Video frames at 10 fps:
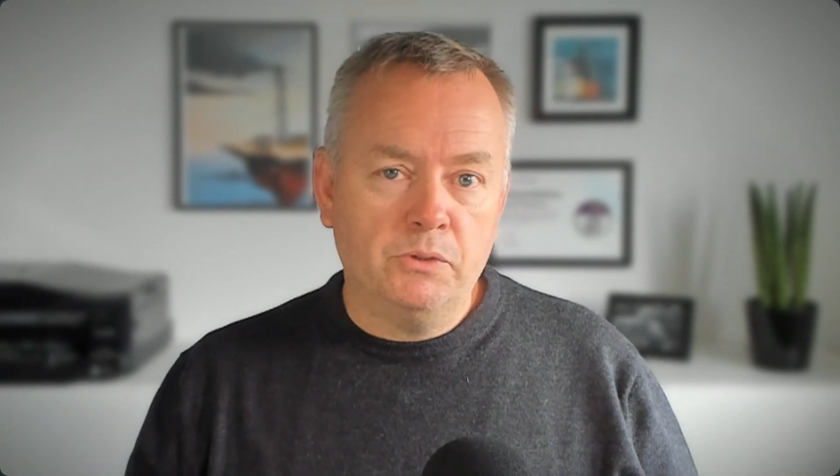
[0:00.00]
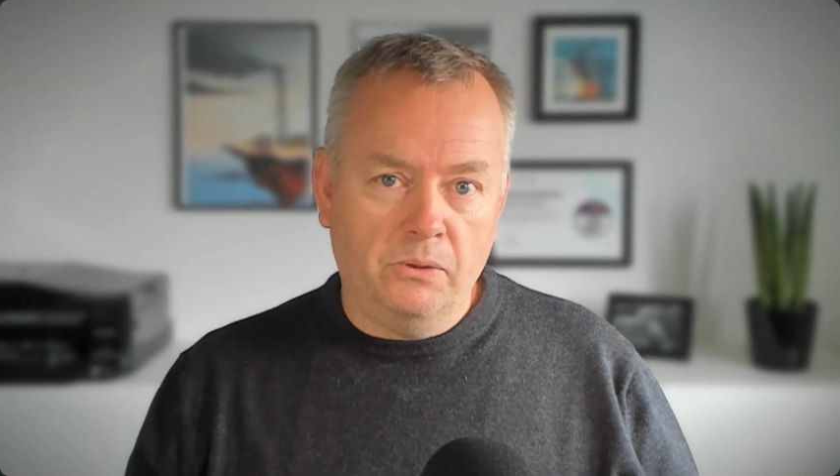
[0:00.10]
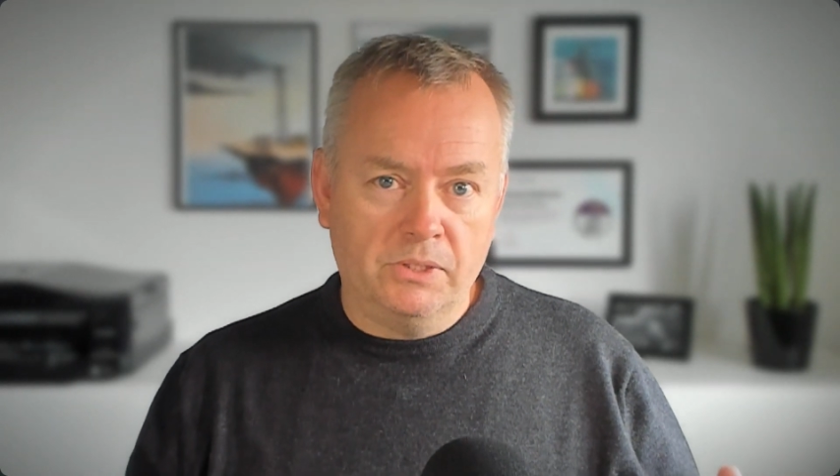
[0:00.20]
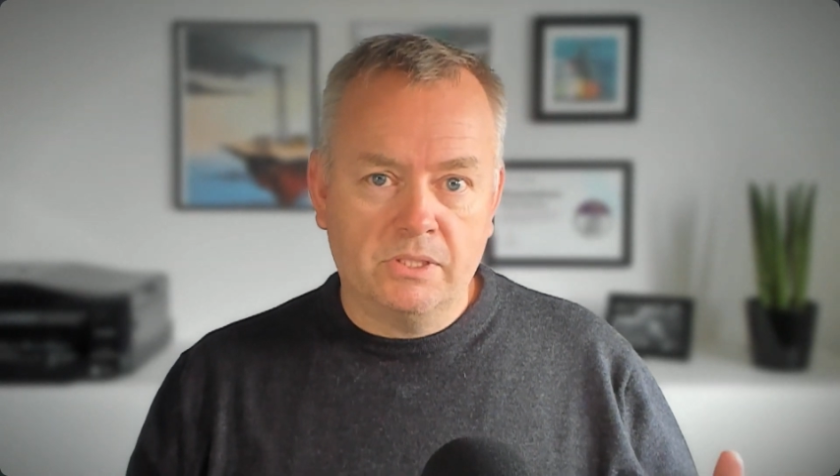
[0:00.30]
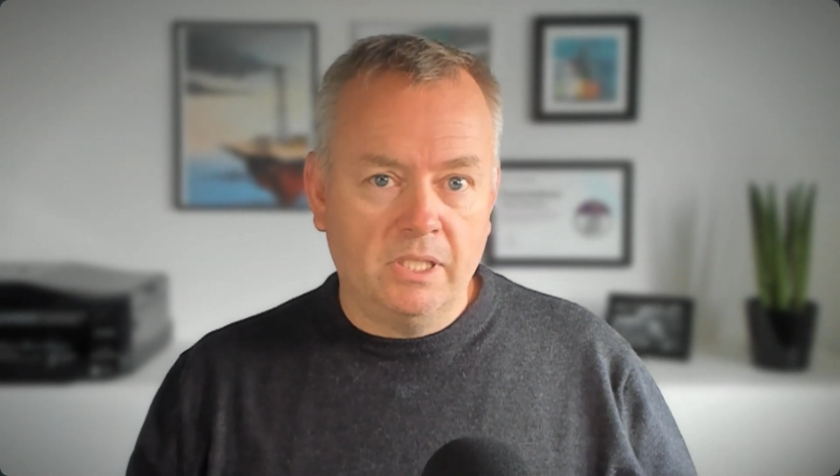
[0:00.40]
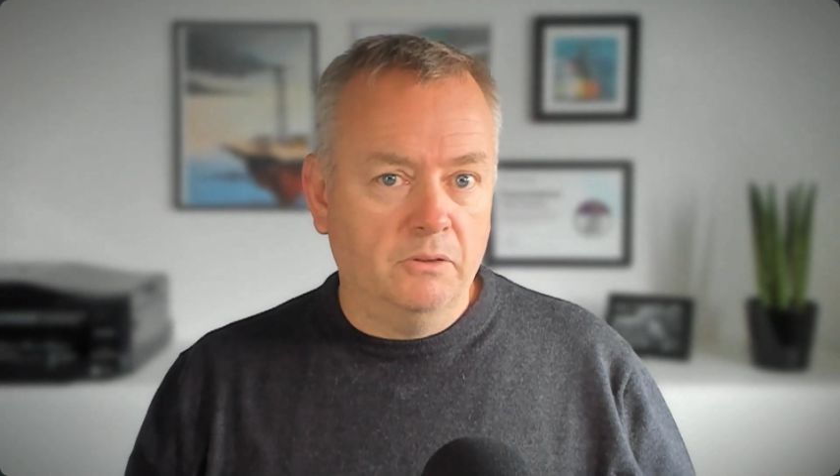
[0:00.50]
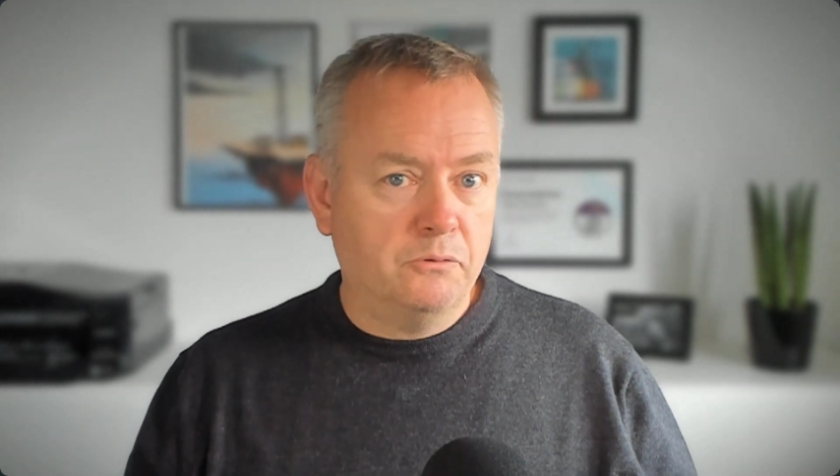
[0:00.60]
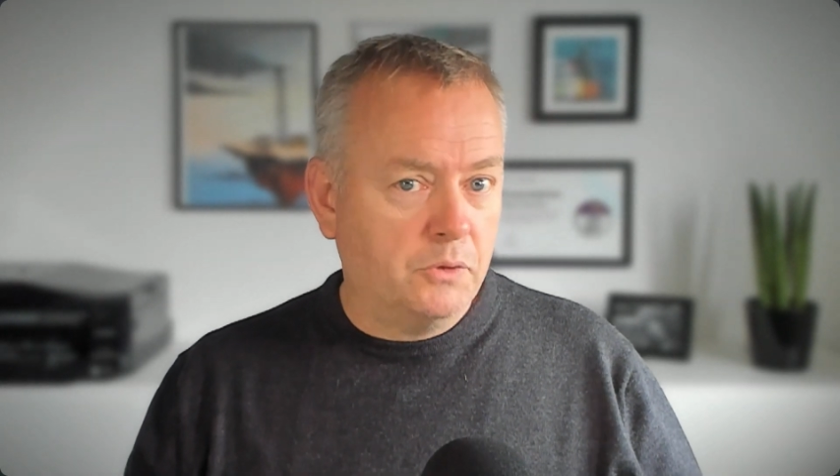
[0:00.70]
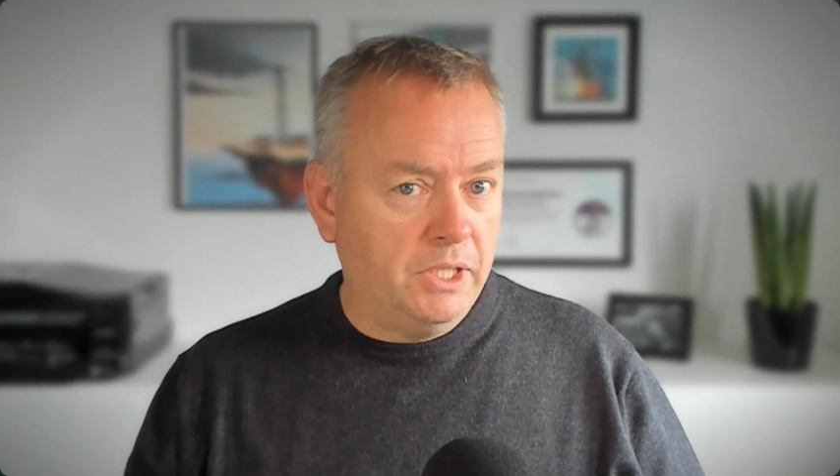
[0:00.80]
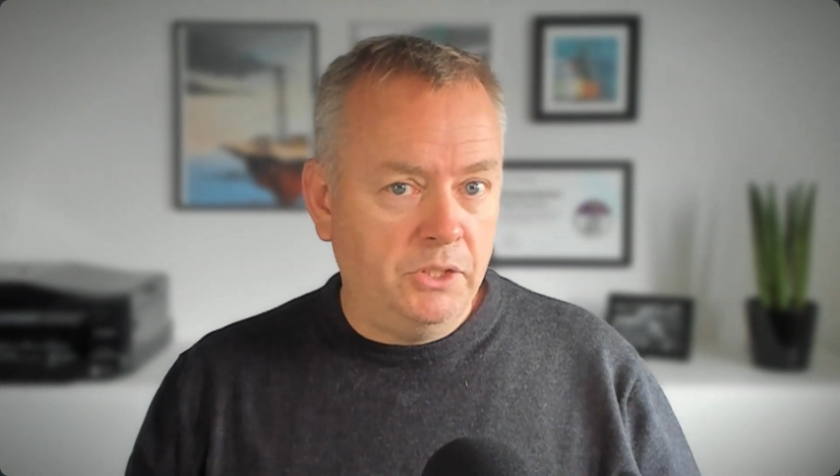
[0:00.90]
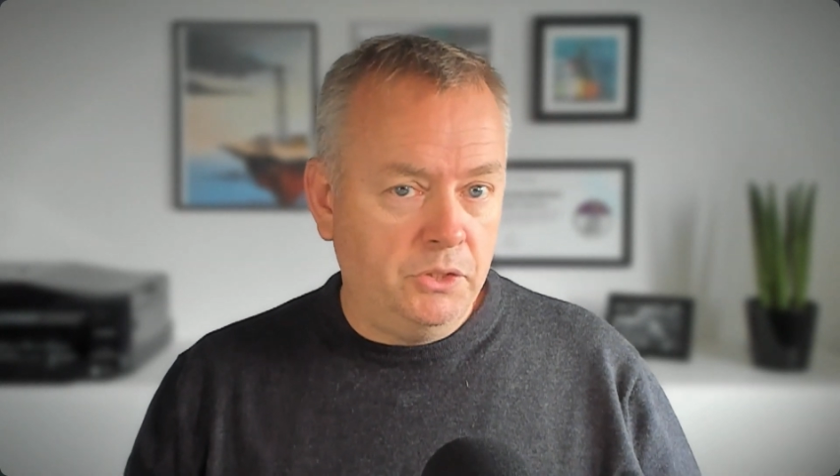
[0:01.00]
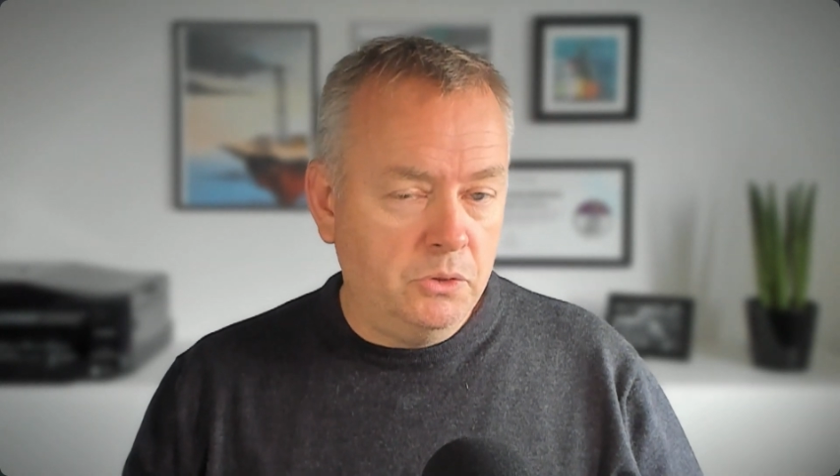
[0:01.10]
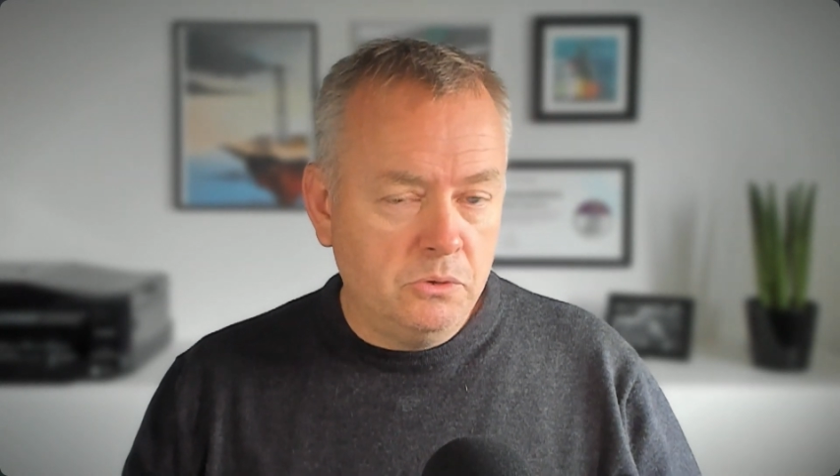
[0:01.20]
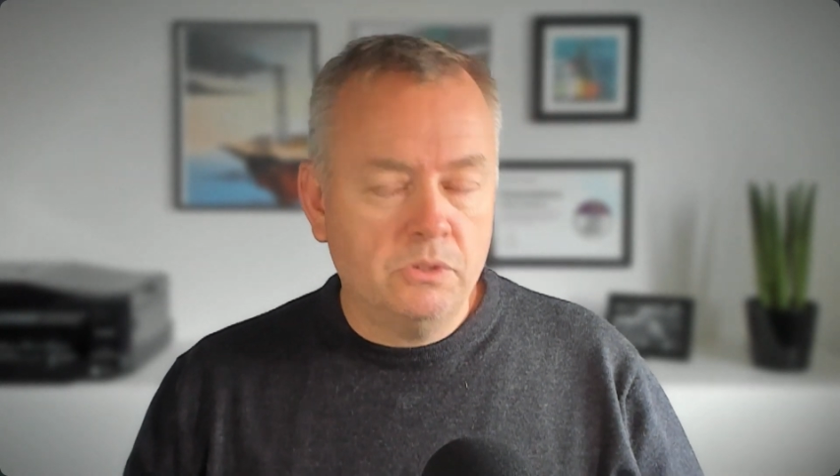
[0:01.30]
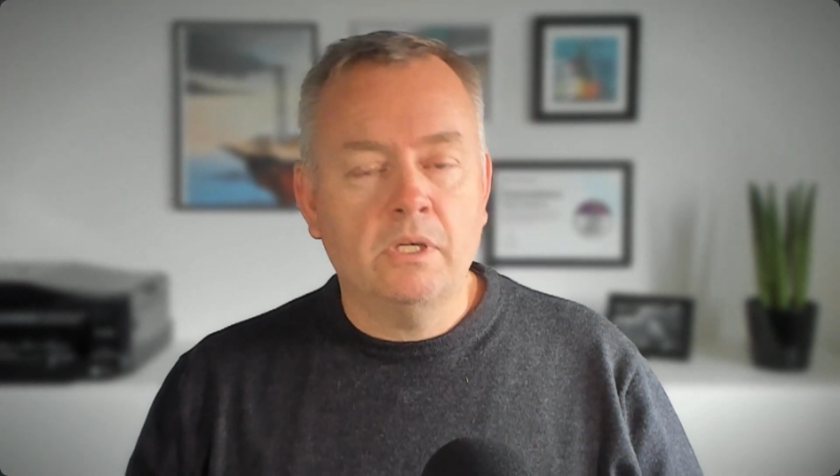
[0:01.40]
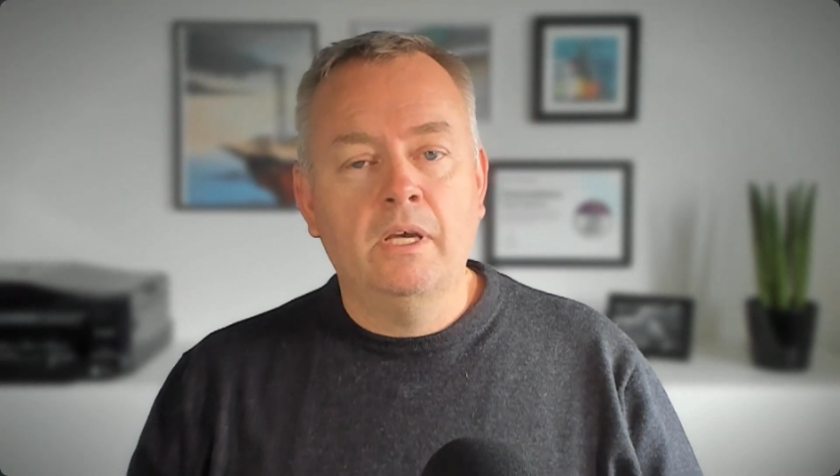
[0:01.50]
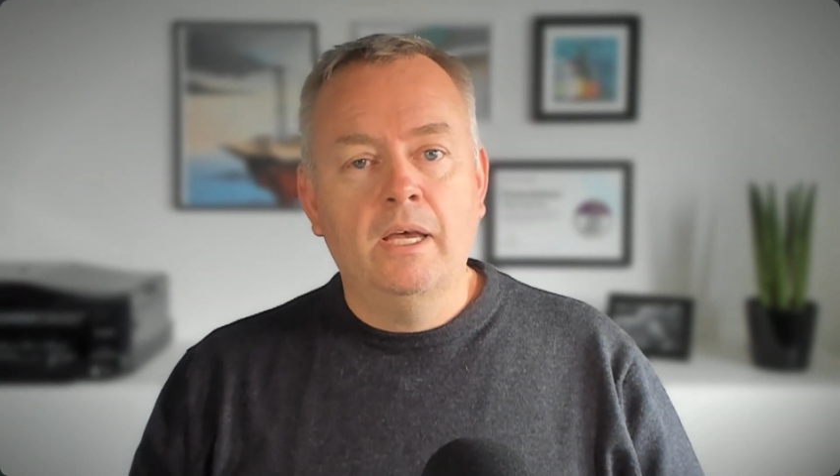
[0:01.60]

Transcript: so it's still free to use.